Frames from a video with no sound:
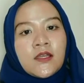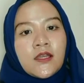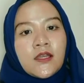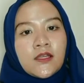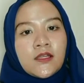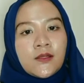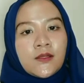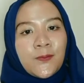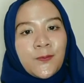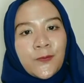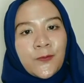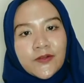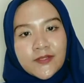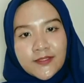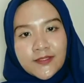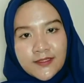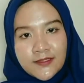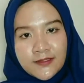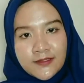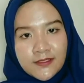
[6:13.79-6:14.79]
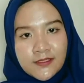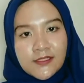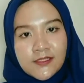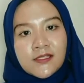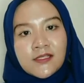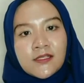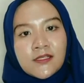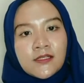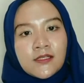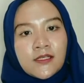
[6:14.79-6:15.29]
In the processes,
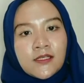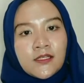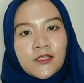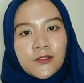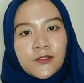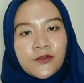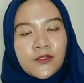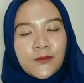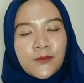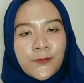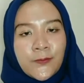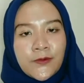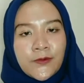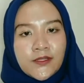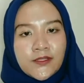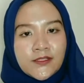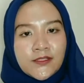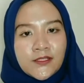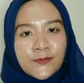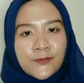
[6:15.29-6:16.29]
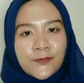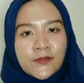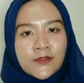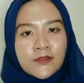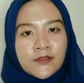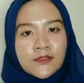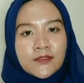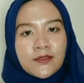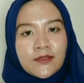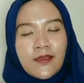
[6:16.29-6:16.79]
including participants,